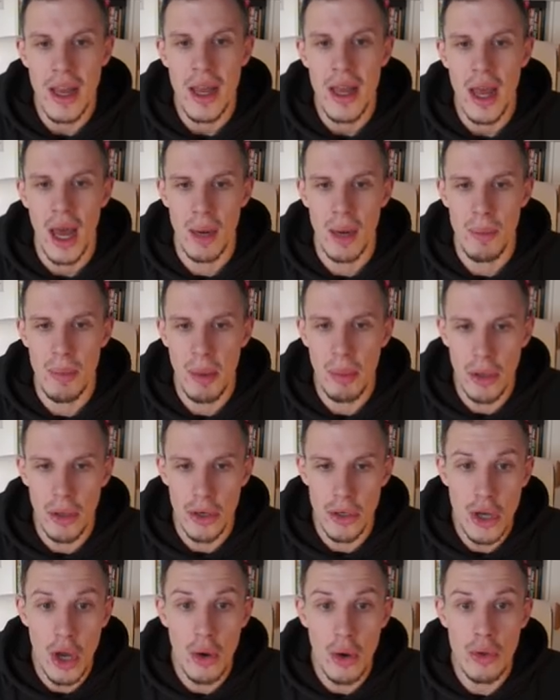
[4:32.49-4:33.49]
and the people that
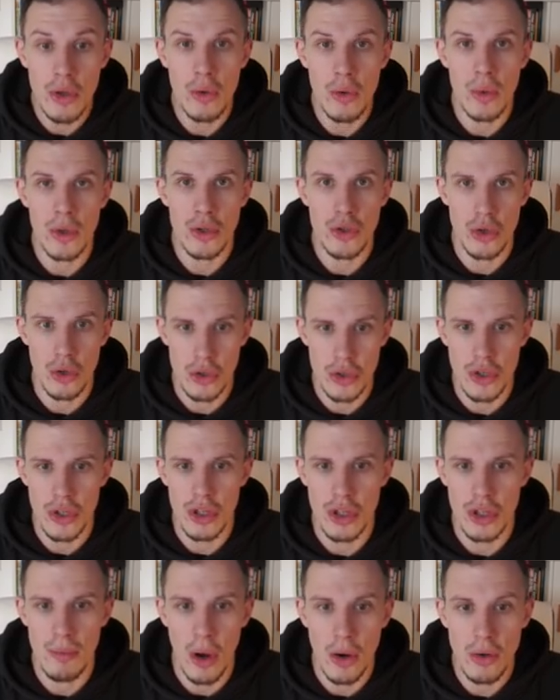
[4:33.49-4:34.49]
know you and trust you the
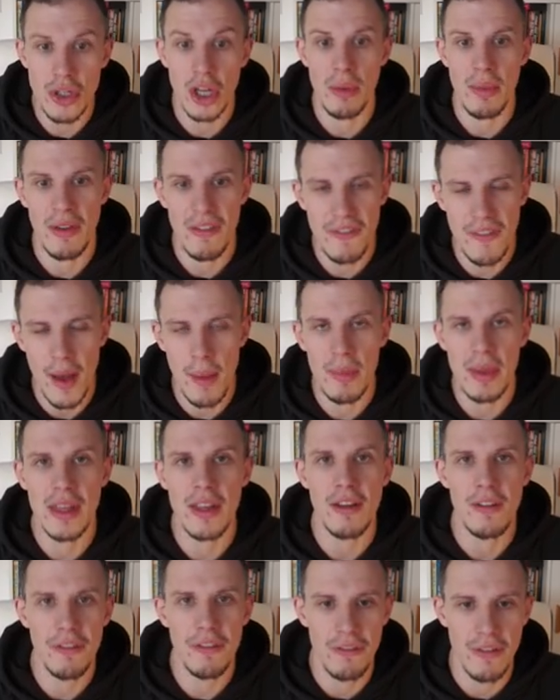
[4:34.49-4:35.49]
most are going to be family,
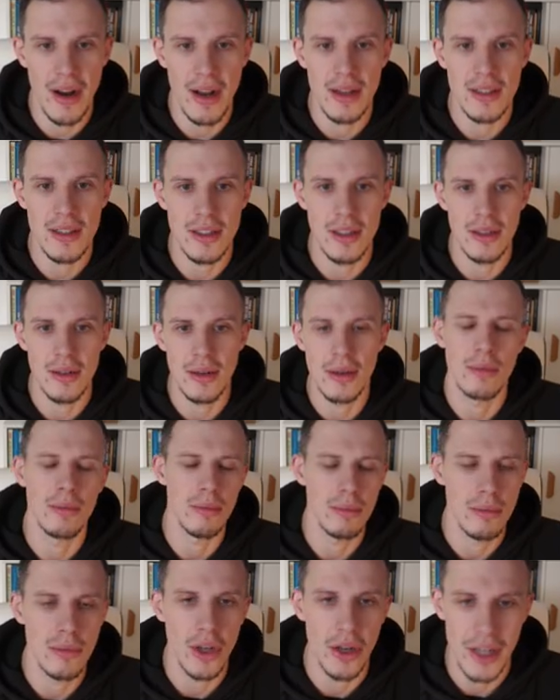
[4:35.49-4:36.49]
friends, and
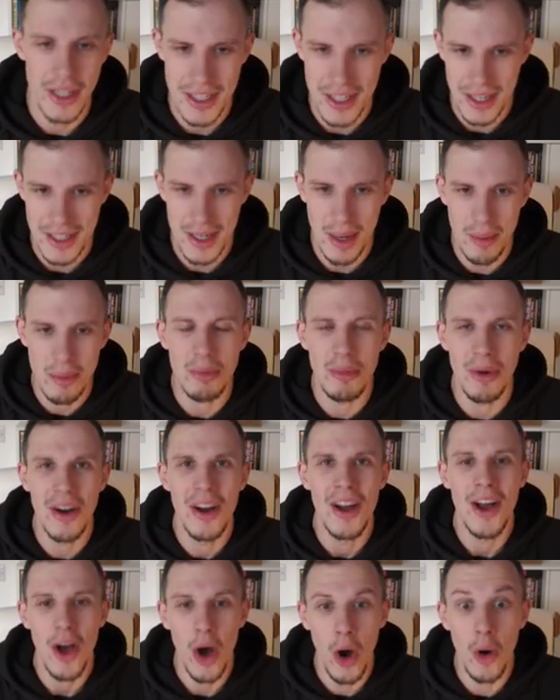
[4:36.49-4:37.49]
not in this example, but
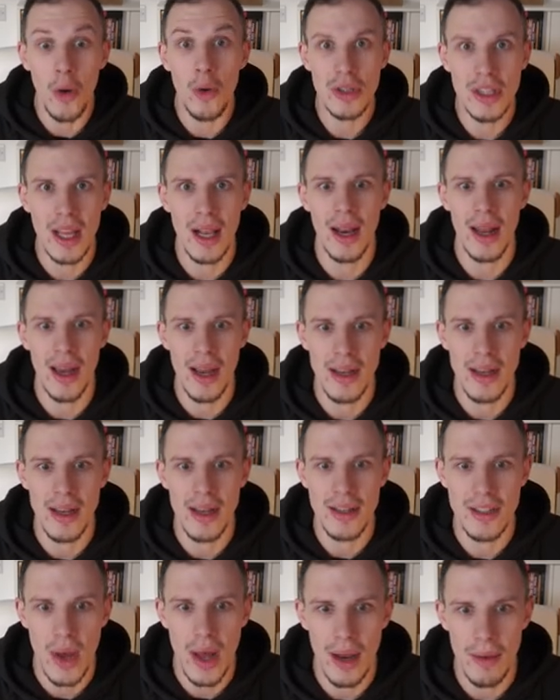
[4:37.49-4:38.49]
old clients as
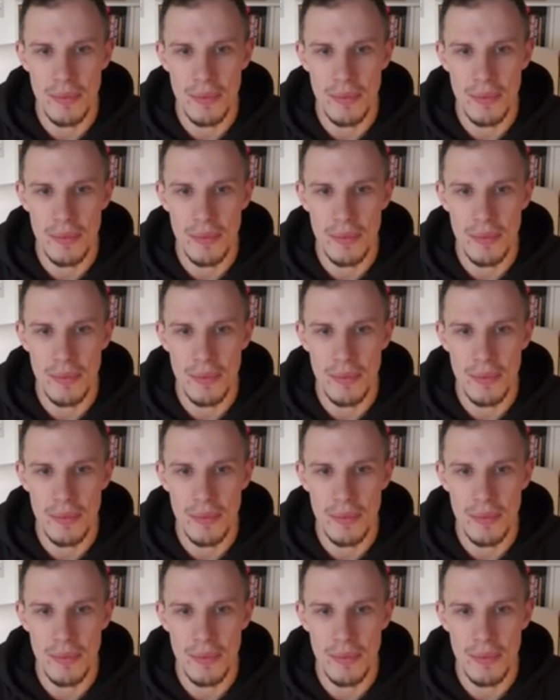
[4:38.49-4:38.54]
well.